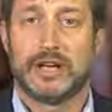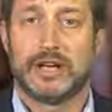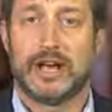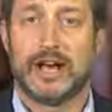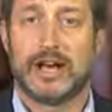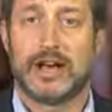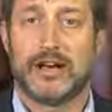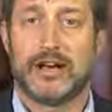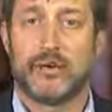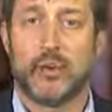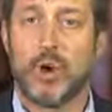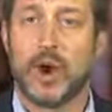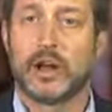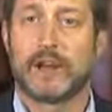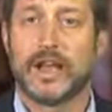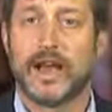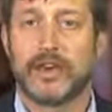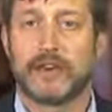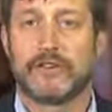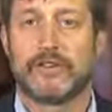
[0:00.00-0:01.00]

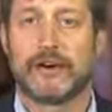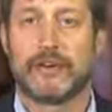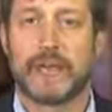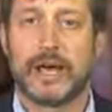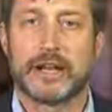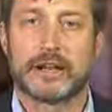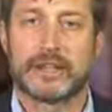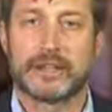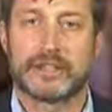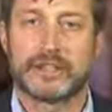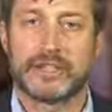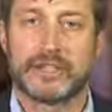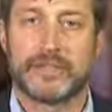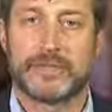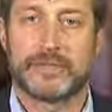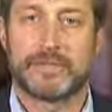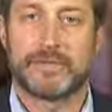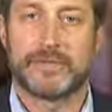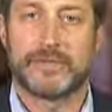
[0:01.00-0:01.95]
want out of our medical system.